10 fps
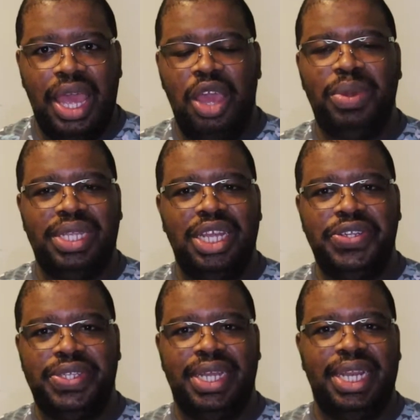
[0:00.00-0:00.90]
It was
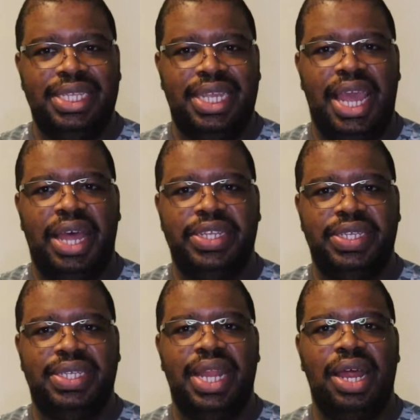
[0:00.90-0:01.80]
interesting to see how
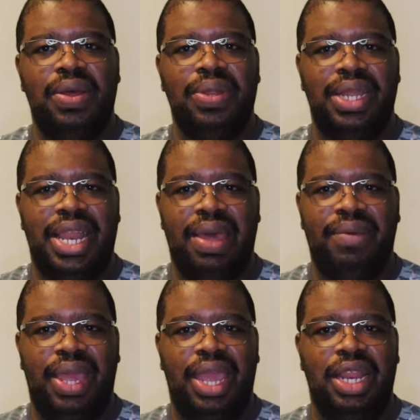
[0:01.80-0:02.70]
she's not only
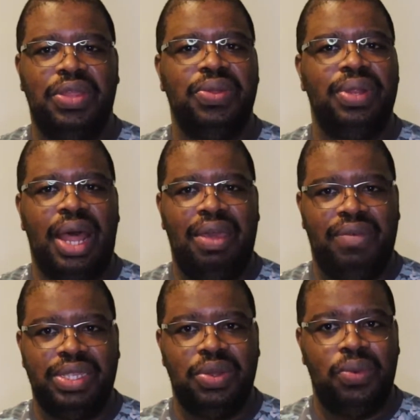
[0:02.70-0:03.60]
navigating through life
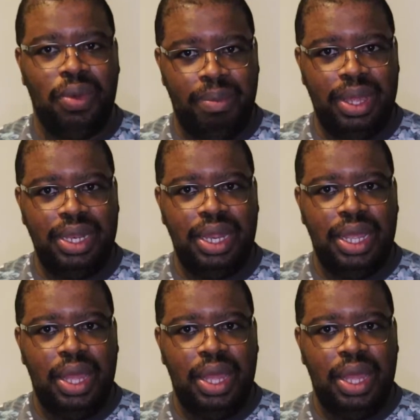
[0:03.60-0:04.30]
as a woman,